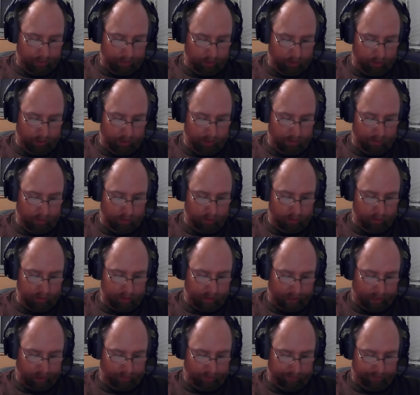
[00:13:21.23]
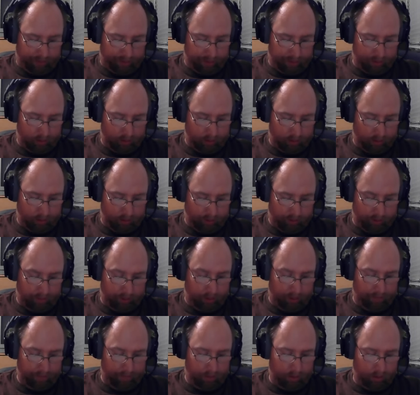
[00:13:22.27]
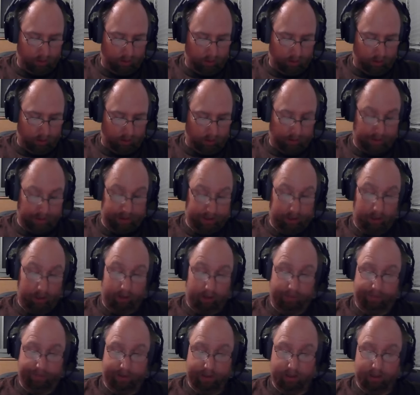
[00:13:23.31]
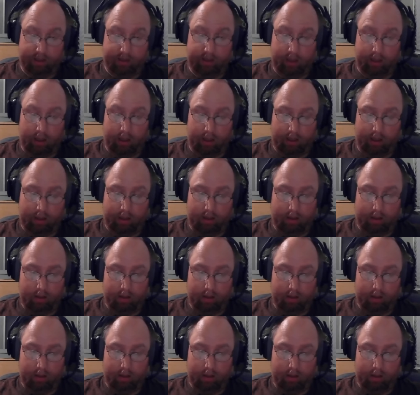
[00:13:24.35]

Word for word: to him who sacrifices, to him that sacrifices not.